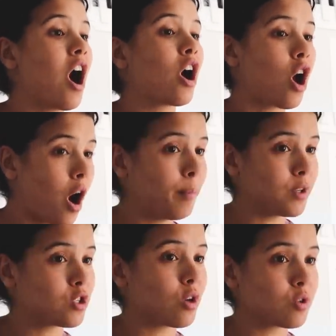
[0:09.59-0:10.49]

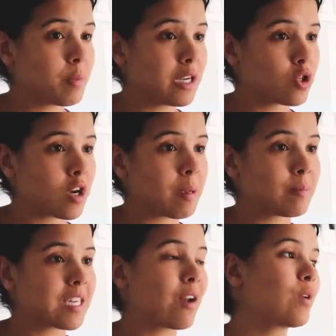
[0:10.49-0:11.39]
accomplish those big
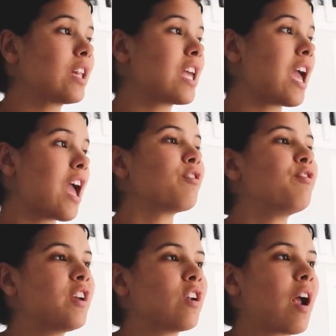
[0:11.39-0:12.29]
dreams and really
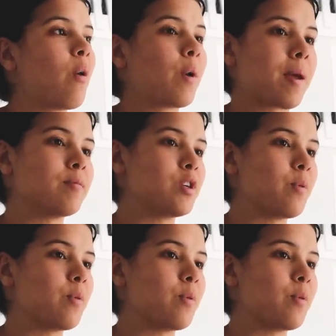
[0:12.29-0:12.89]
figure out what I'm